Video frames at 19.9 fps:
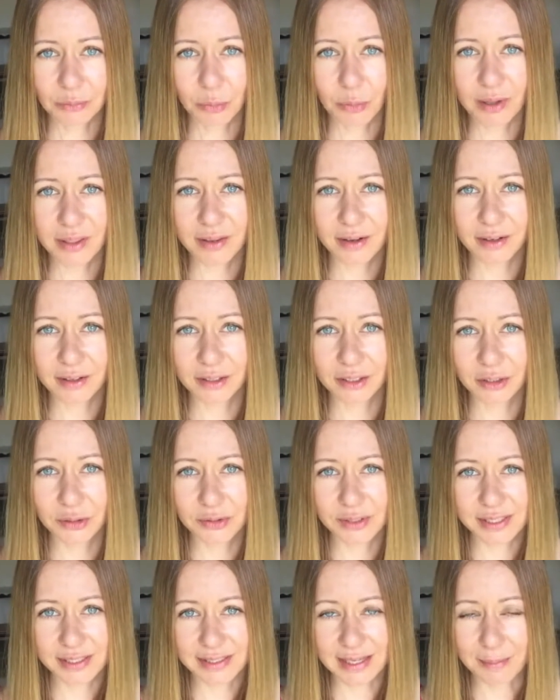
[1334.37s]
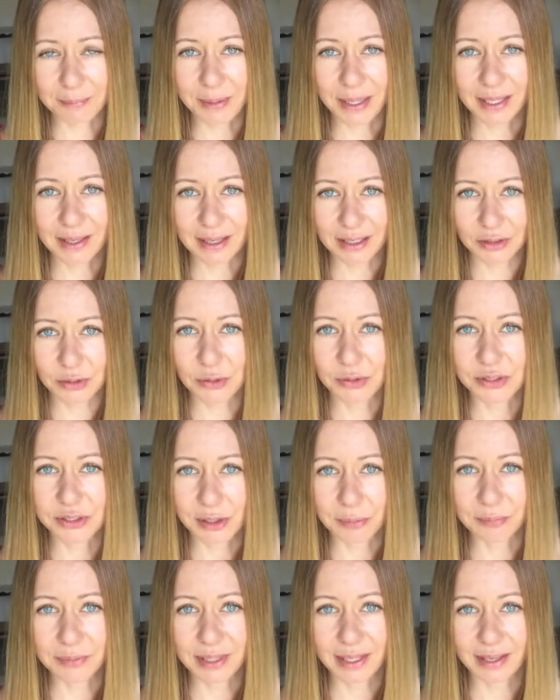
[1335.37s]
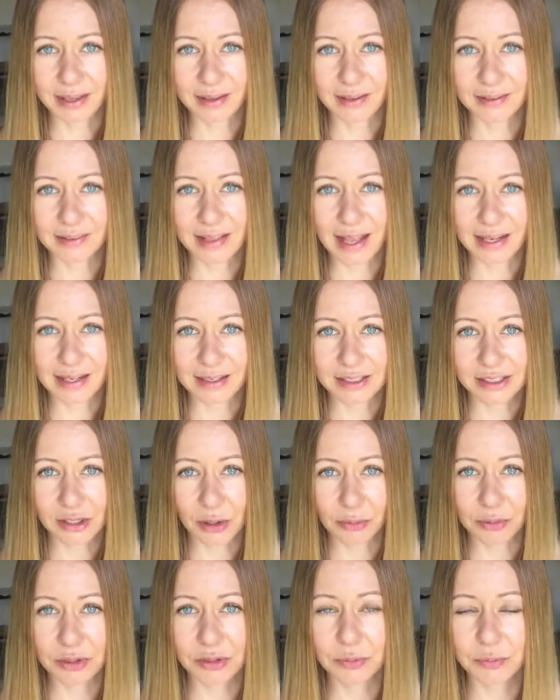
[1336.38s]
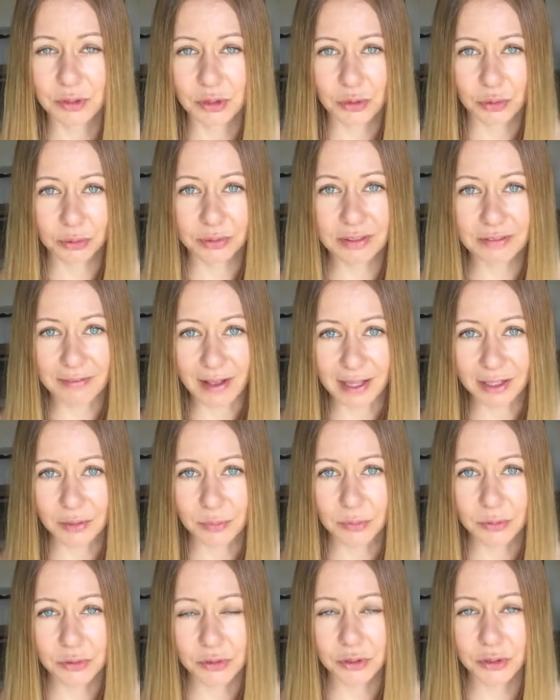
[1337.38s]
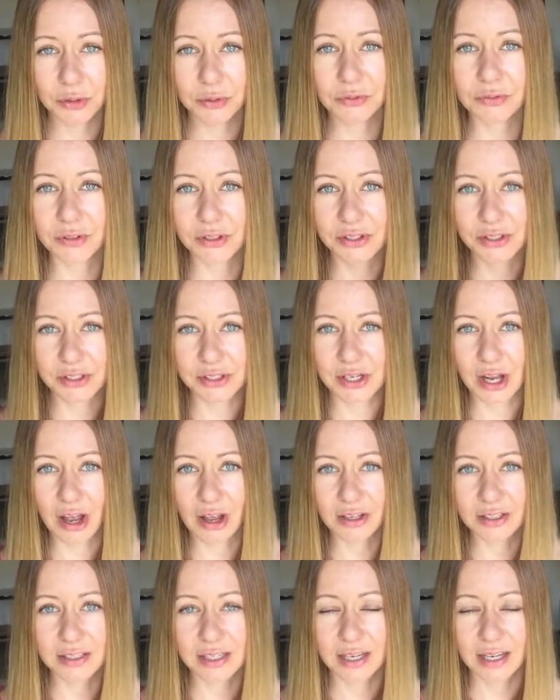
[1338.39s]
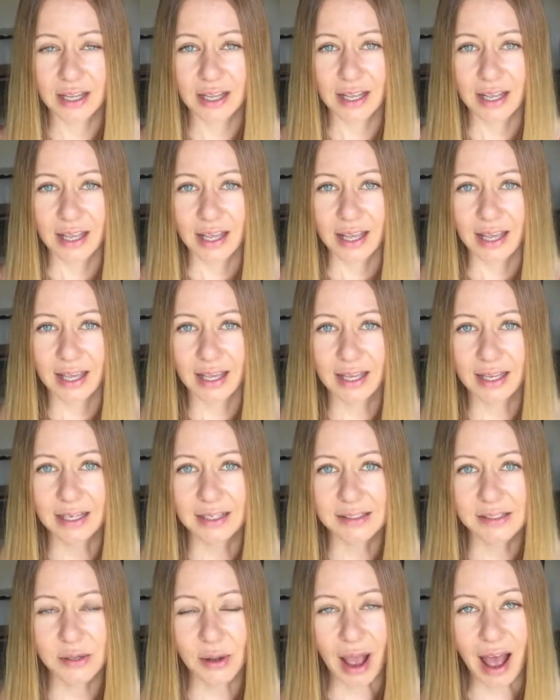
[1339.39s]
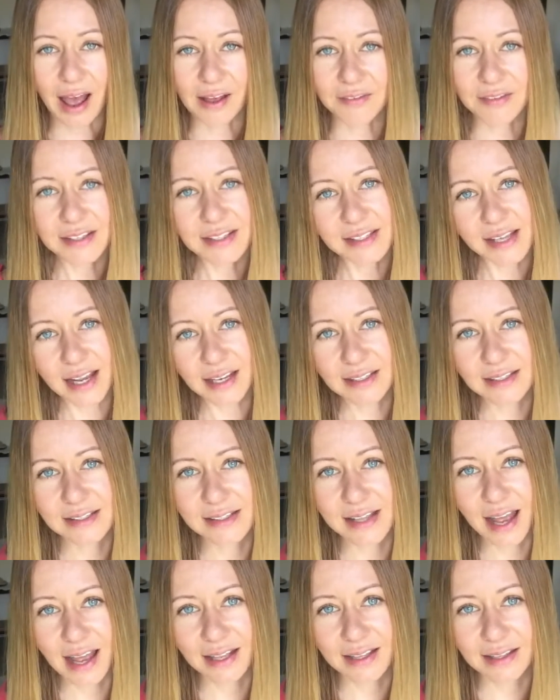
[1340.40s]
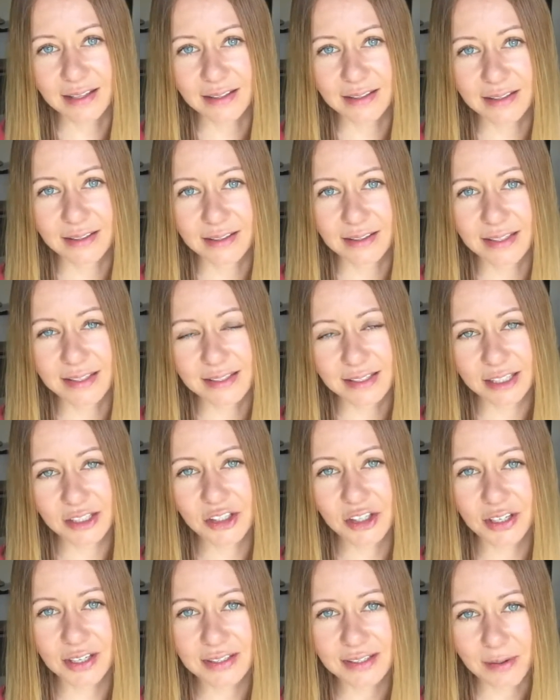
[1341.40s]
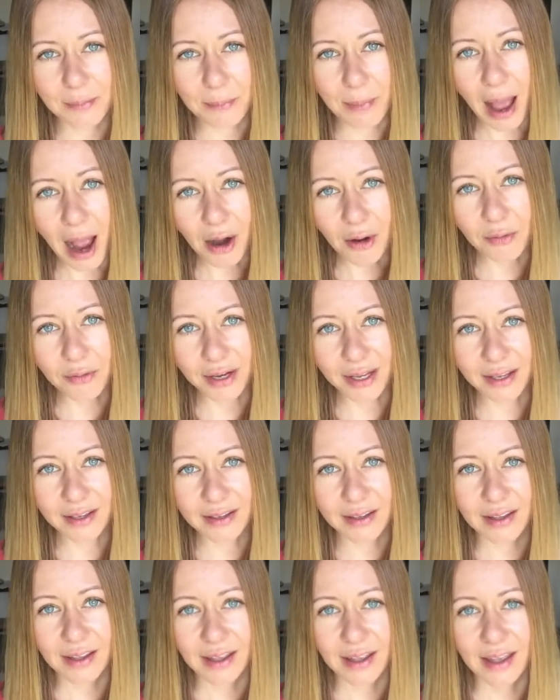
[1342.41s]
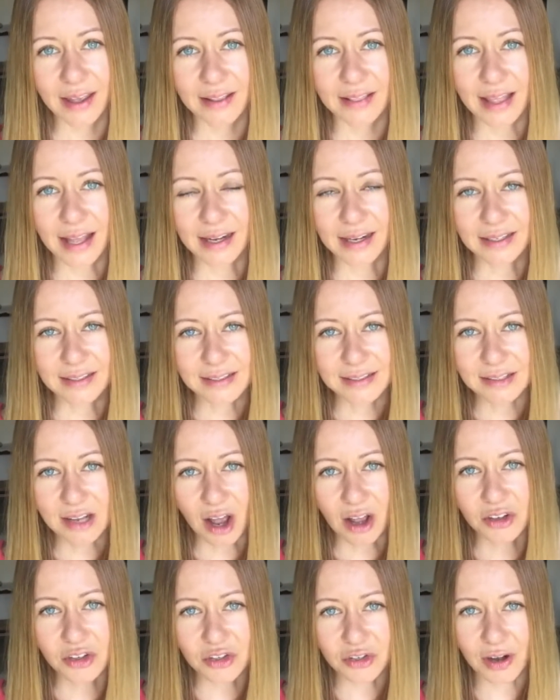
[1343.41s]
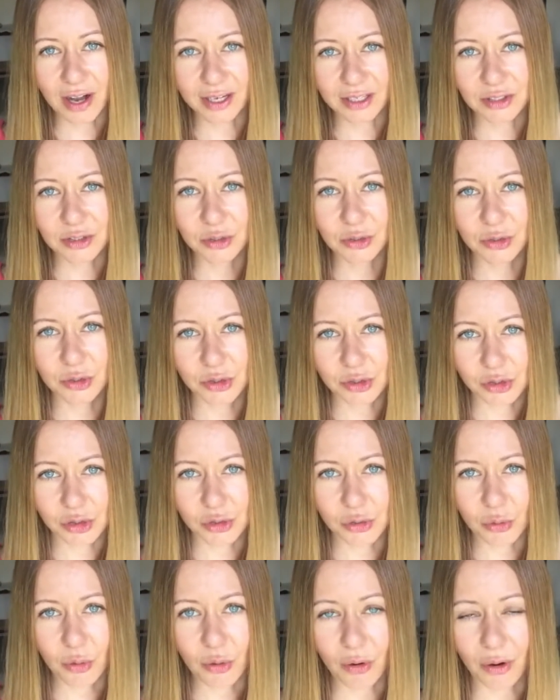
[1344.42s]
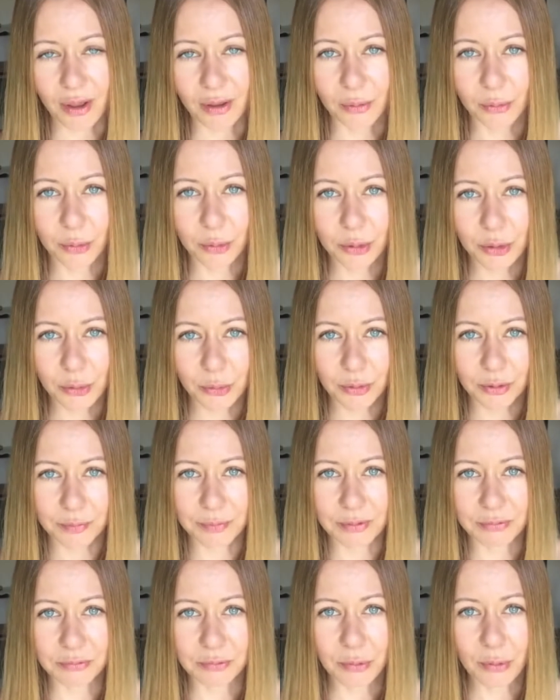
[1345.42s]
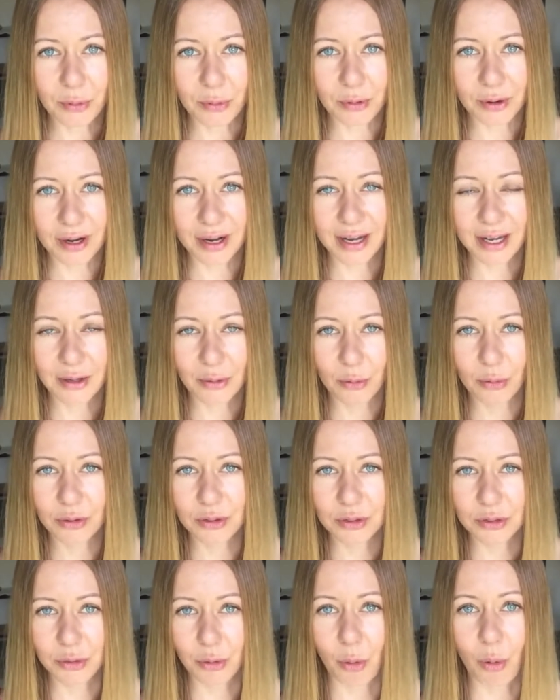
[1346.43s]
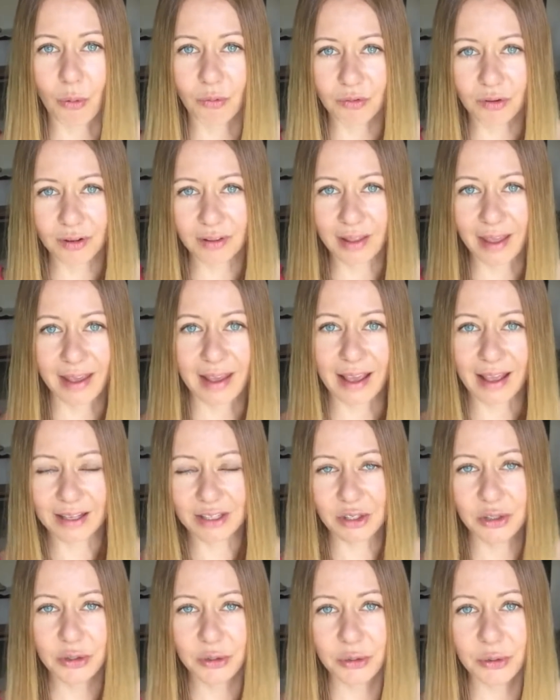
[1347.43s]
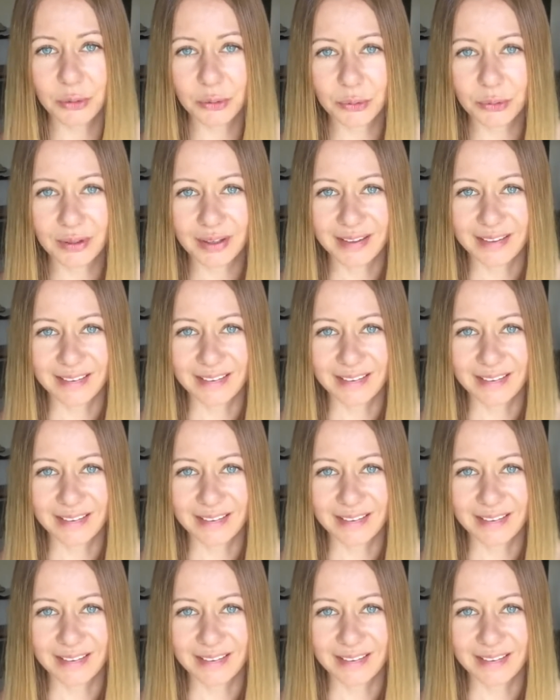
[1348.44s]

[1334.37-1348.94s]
whether you're stepping into something that is going to be truly valuable to you versus not is you have a sense that this teaching is empowering, that it's not trying to destroy who you were before in order to overlay a new